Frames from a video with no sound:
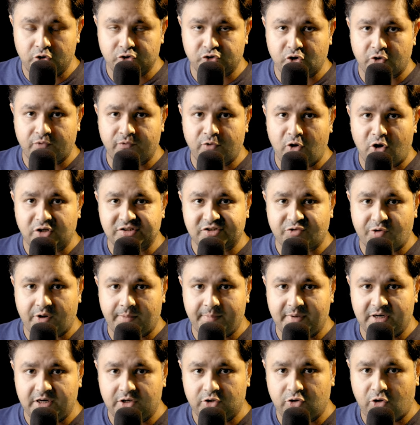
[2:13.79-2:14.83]
So you've lost $3
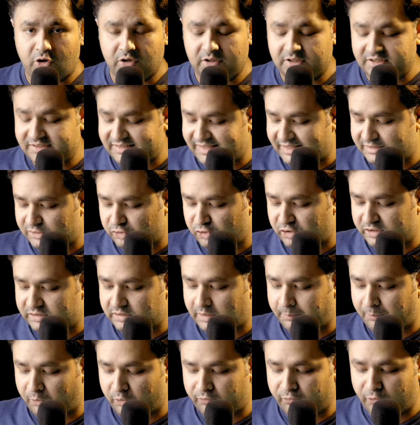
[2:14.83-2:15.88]
million. And so the
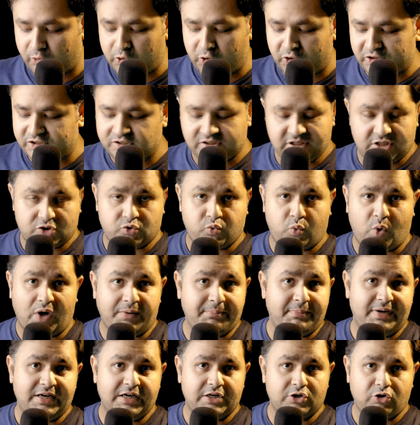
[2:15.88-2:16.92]
portfolio is just $1
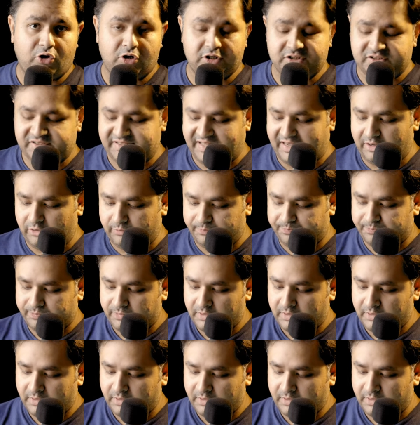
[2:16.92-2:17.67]
million now.